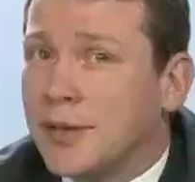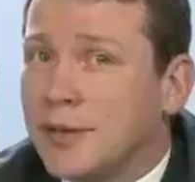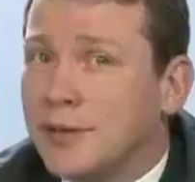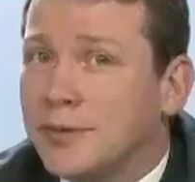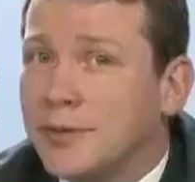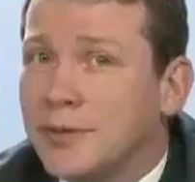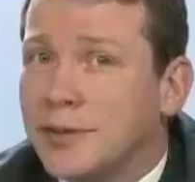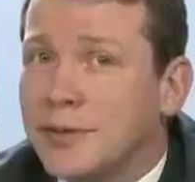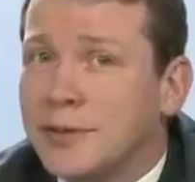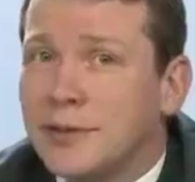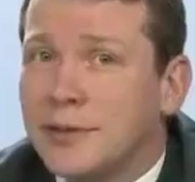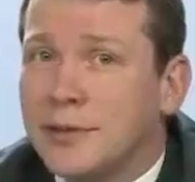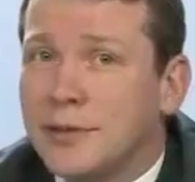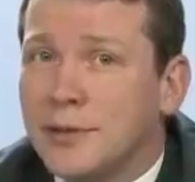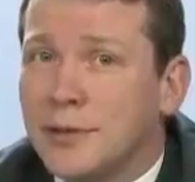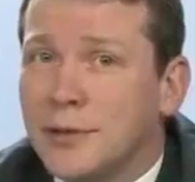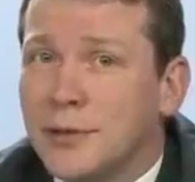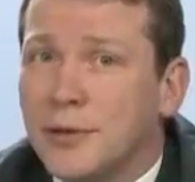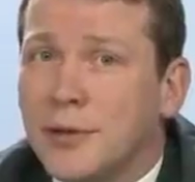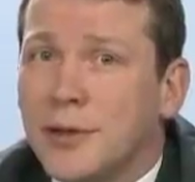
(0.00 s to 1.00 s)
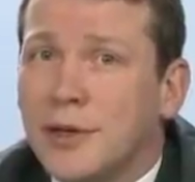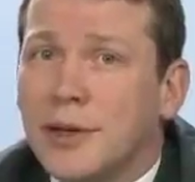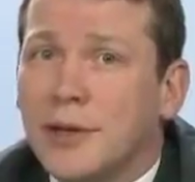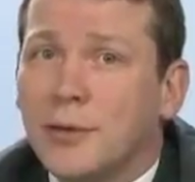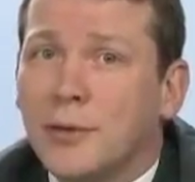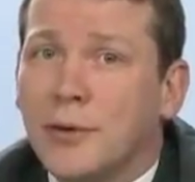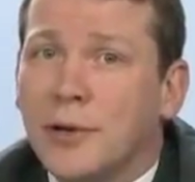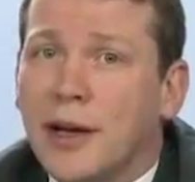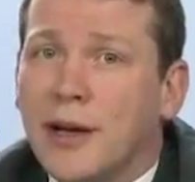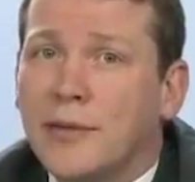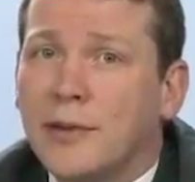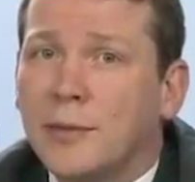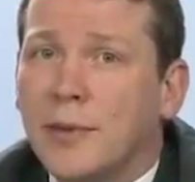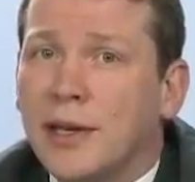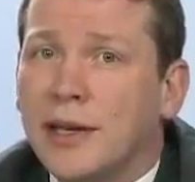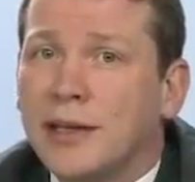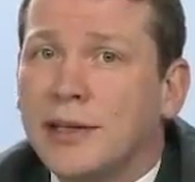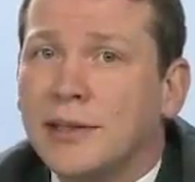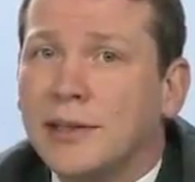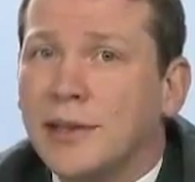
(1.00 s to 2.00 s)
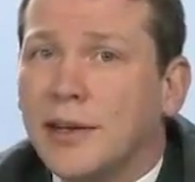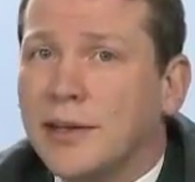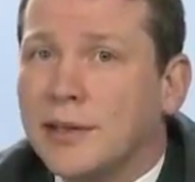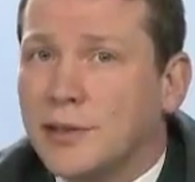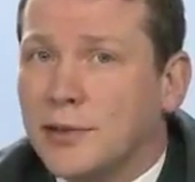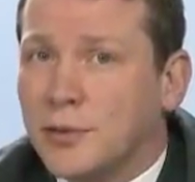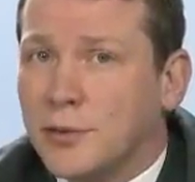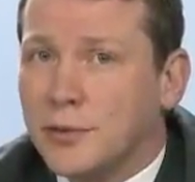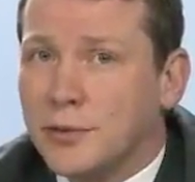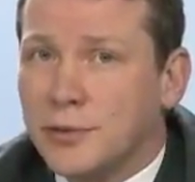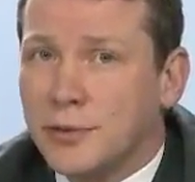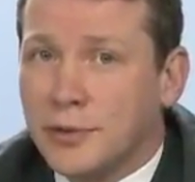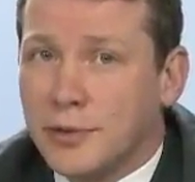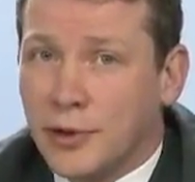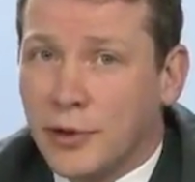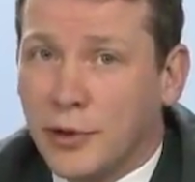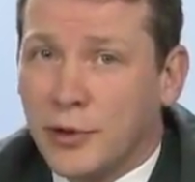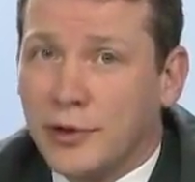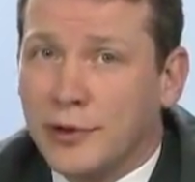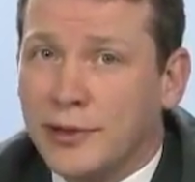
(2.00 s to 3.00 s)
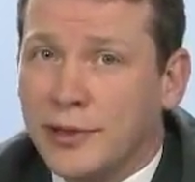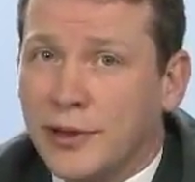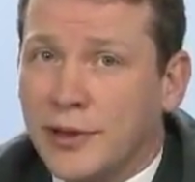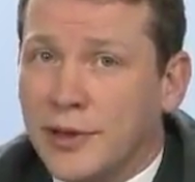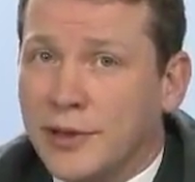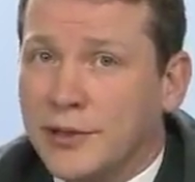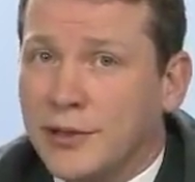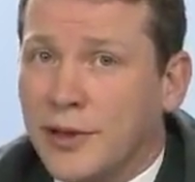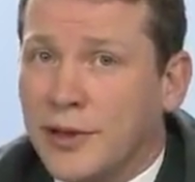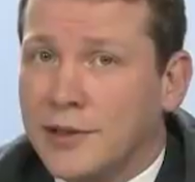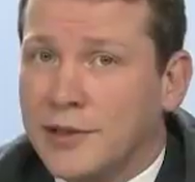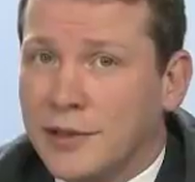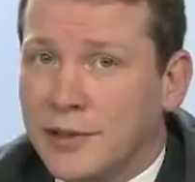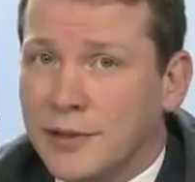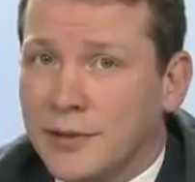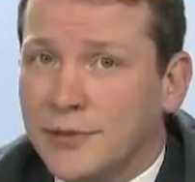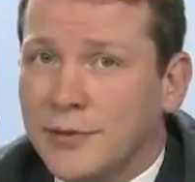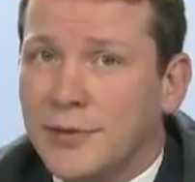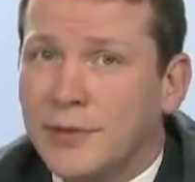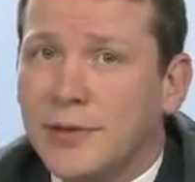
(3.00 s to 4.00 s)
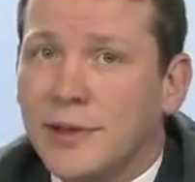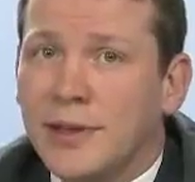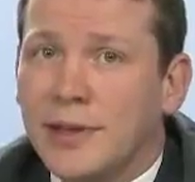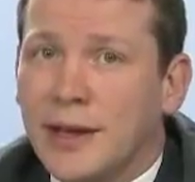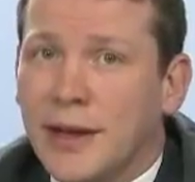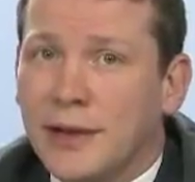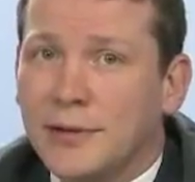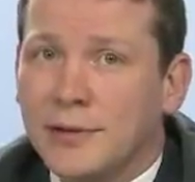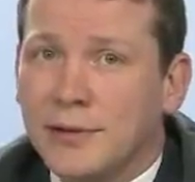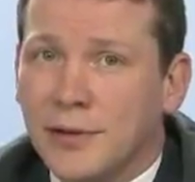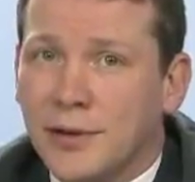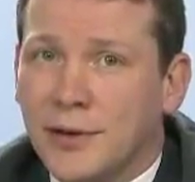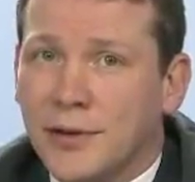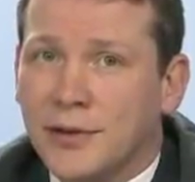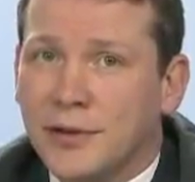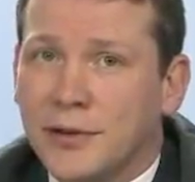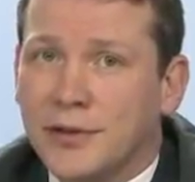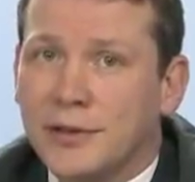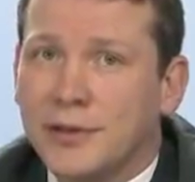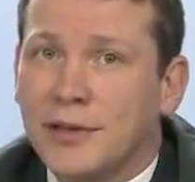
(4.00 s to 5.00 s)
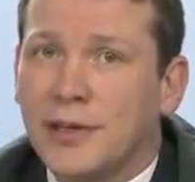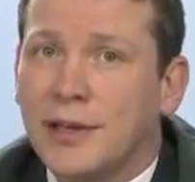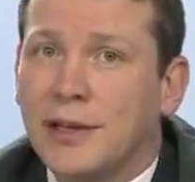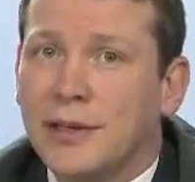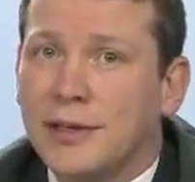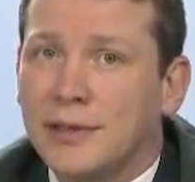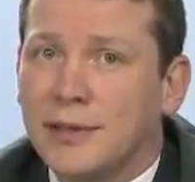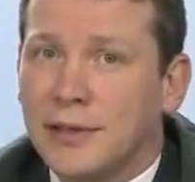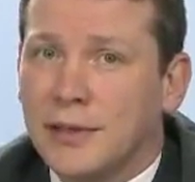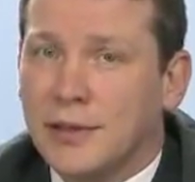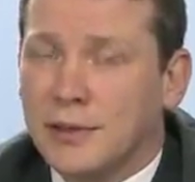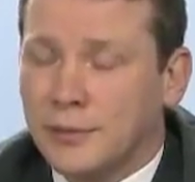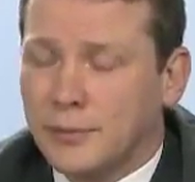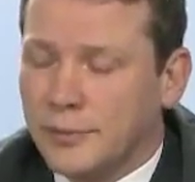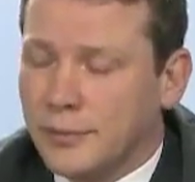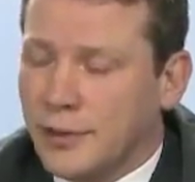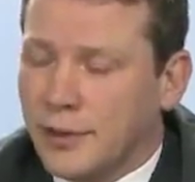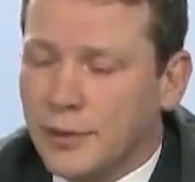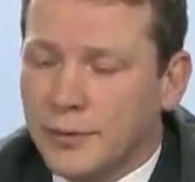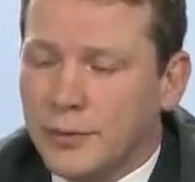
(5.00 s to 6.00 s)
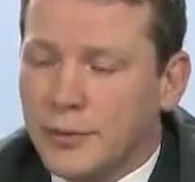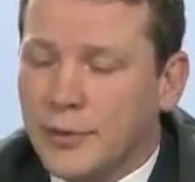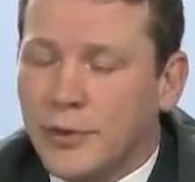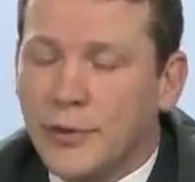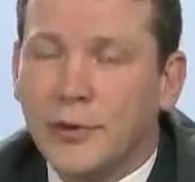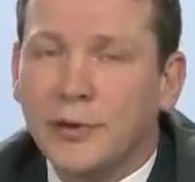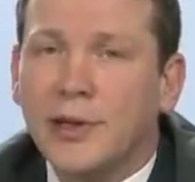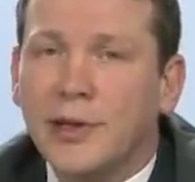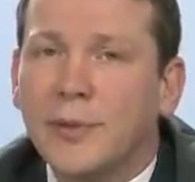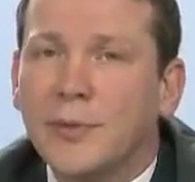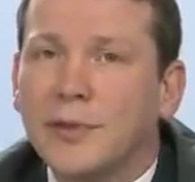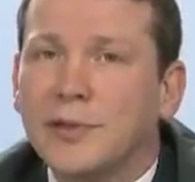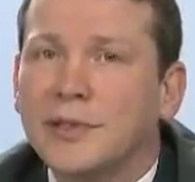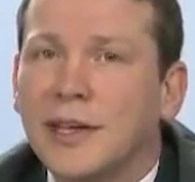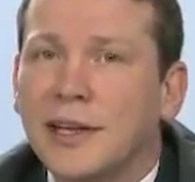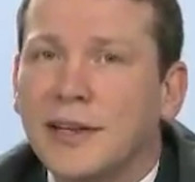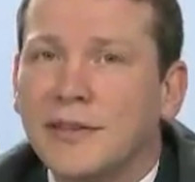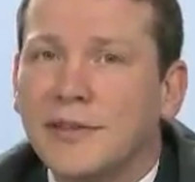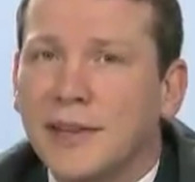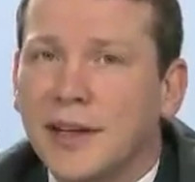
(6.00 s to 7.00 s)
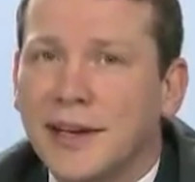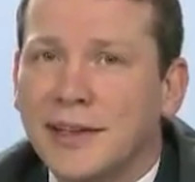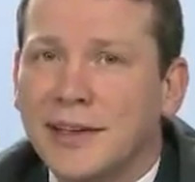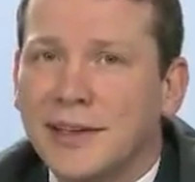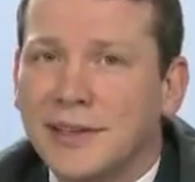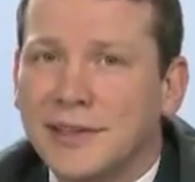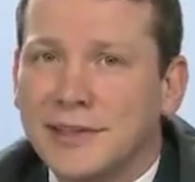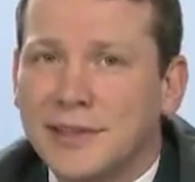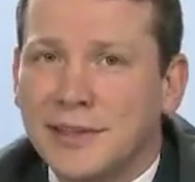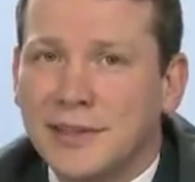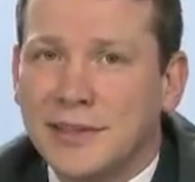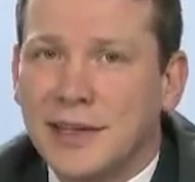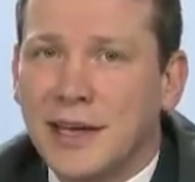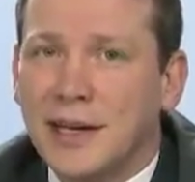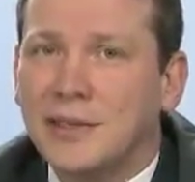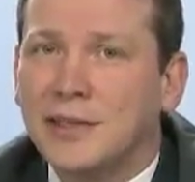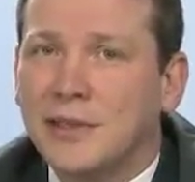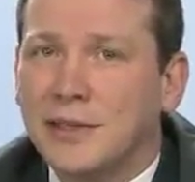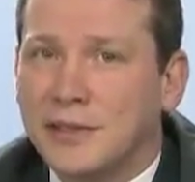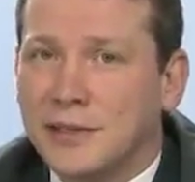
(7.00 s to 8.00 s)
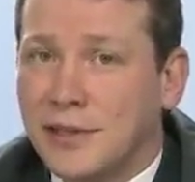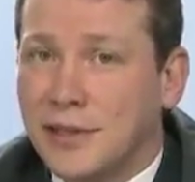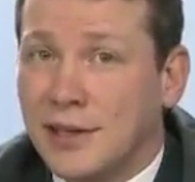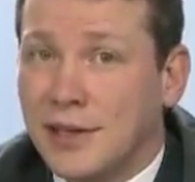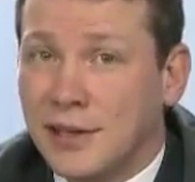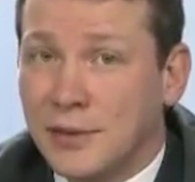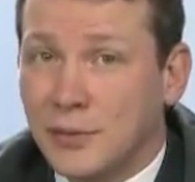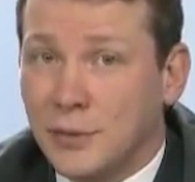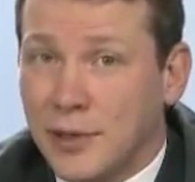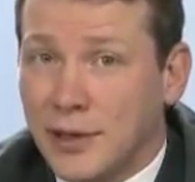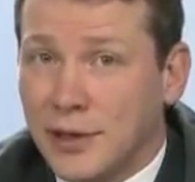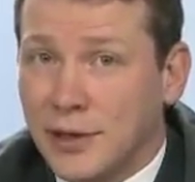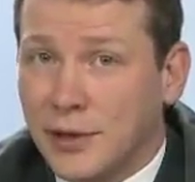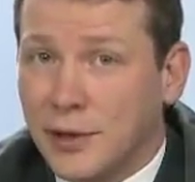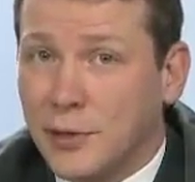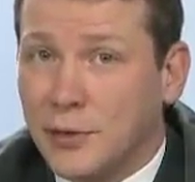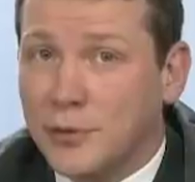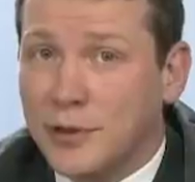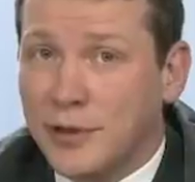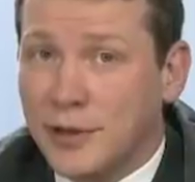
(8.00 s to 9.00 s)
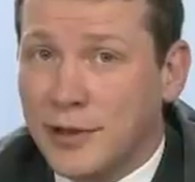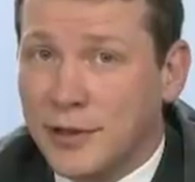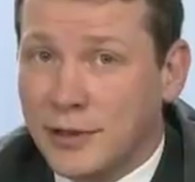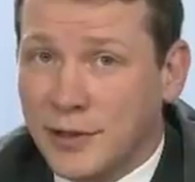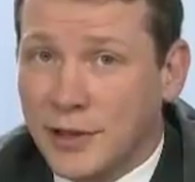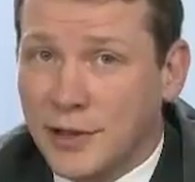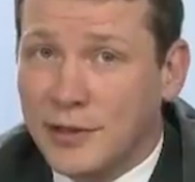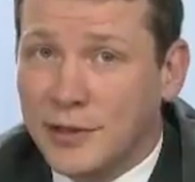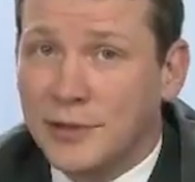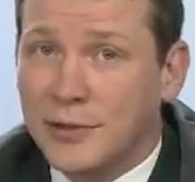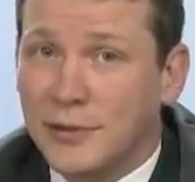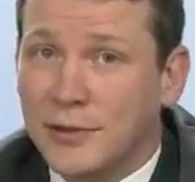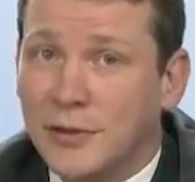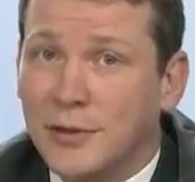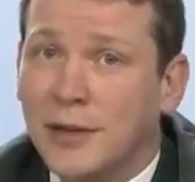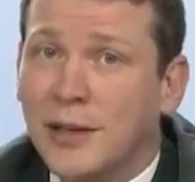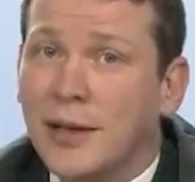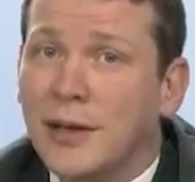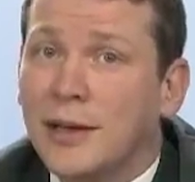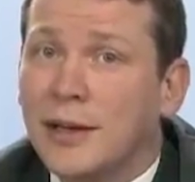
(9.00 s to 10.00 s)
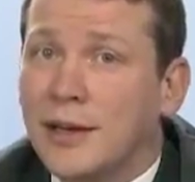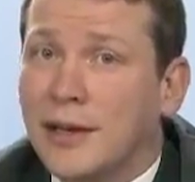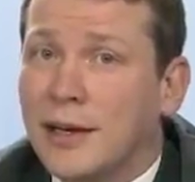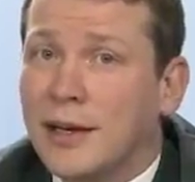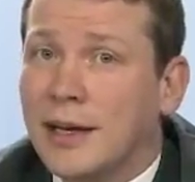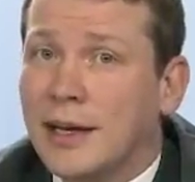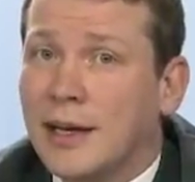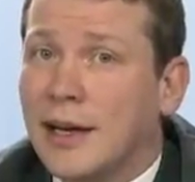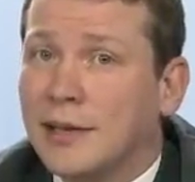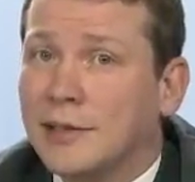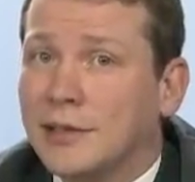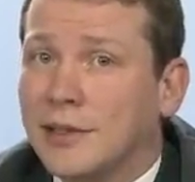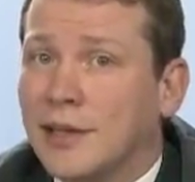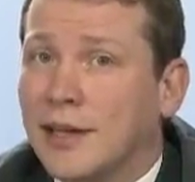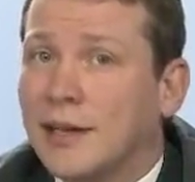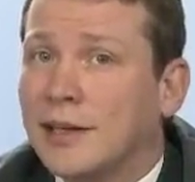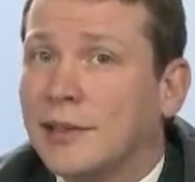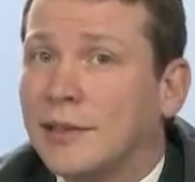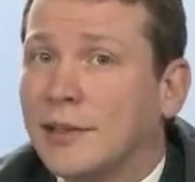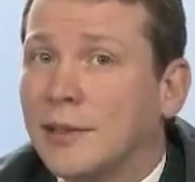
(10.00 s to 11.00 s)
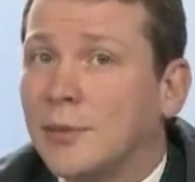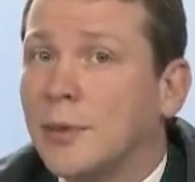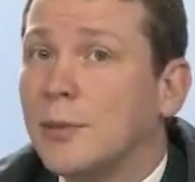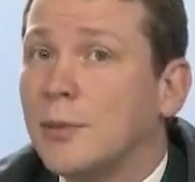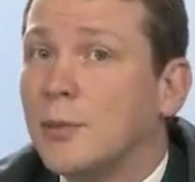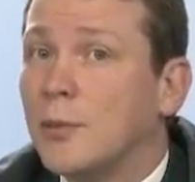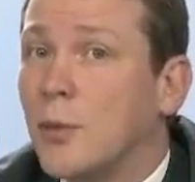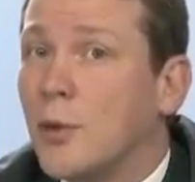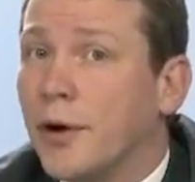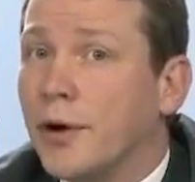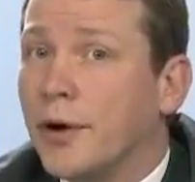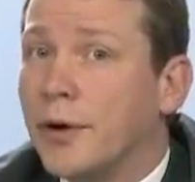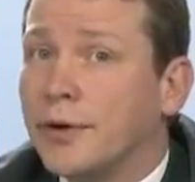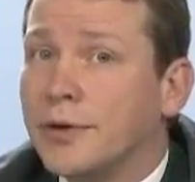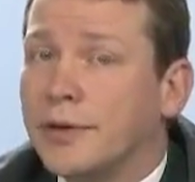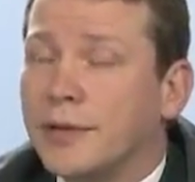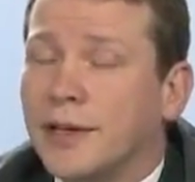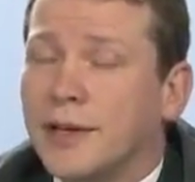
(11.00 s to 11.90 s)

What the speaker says: benefits, and so we're having many clients who currently are exhausting their $50,000, and 13% of that is HST, and we can go to the adjuster and actually get a little bit more.